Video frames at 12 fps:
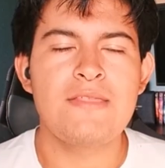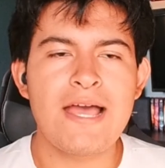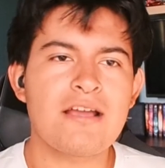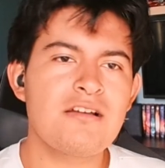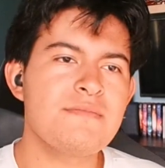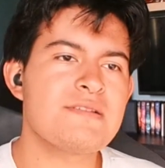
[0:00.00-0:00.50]

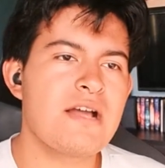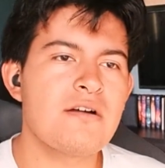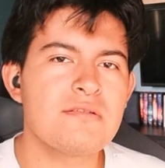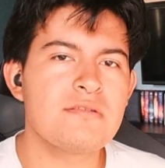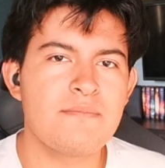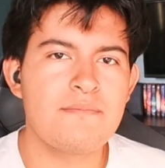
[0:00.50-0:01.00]
That comes
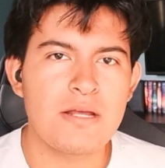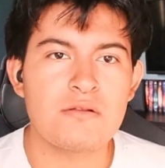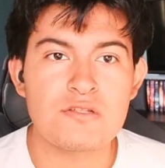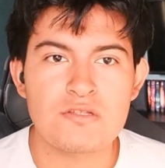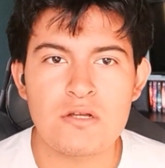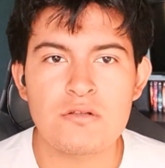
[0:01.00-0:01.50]
down to the metal
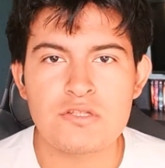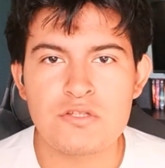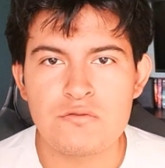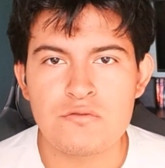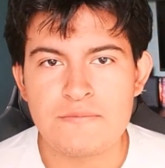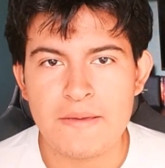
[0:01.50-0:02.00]
salts
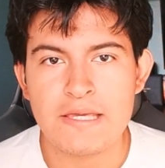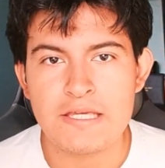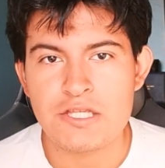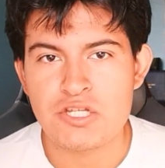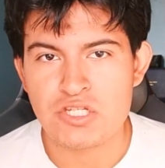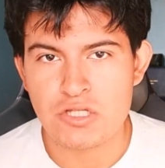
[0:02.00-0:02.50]
used to make
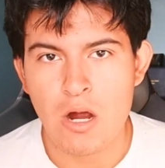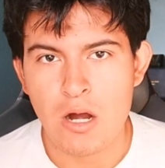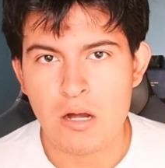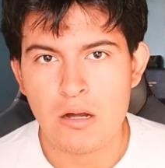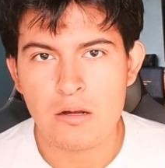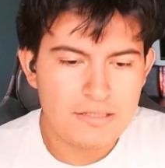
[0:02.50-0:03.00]
each star.